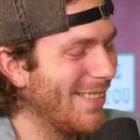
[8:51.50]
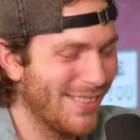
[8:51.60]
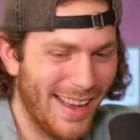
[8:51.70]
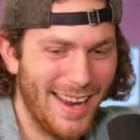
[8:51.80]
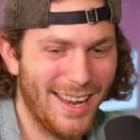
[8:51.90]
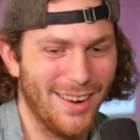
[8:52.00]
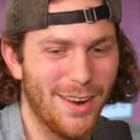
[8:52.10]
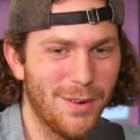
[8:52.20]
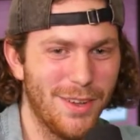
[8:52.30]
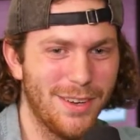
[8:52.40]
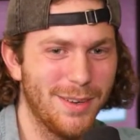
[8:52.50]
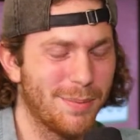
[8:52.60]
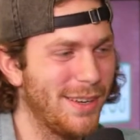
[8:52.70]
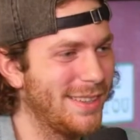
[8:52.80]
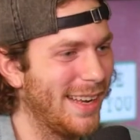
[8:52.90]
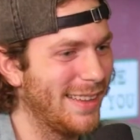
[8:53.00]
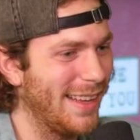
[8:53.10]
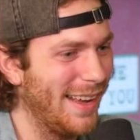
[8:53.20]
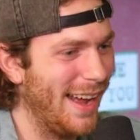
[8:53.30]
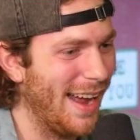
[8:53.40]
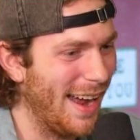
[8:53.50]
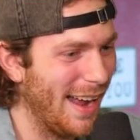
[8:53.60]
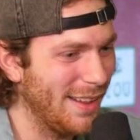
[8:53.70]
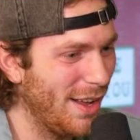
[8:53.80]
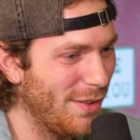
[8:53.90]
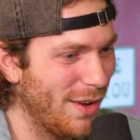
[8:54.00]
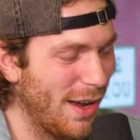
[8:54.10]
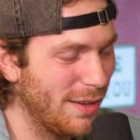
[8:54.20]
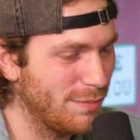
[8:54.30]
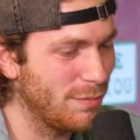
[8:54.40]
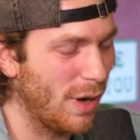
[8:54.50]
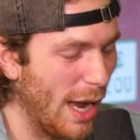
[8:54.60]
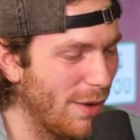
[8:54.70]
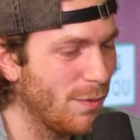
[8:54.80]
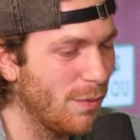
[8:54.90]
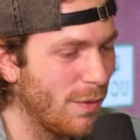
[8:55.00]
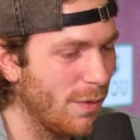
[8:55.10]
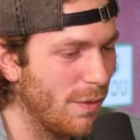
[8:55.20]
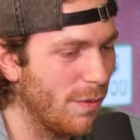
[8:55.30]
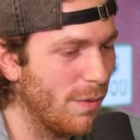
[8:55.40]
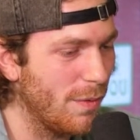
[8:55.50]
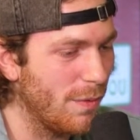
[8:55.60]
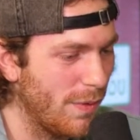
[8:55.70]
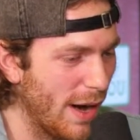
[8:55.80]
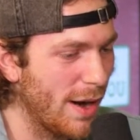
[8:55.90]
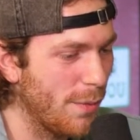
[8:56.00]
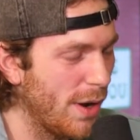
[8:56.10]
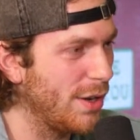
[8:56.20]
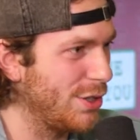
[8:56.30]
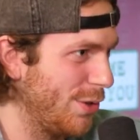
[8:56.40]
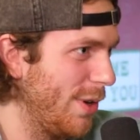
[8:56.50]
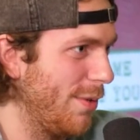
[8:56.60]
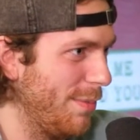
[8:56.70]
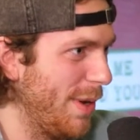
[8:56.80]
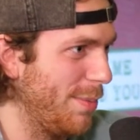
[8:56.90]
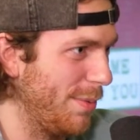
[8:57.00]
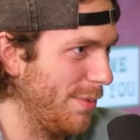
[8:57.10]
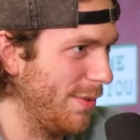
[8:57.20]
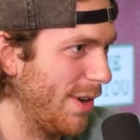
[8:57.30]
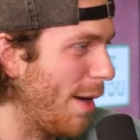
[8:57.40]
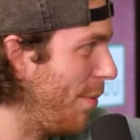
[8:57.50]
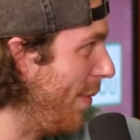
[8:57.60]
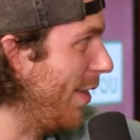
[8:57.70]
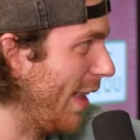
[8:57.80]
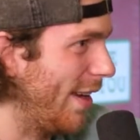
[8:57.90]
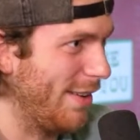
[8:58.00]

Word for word: Well, thank you. I really do appreciate that. I, I love. I I very well enjoy when people compliment that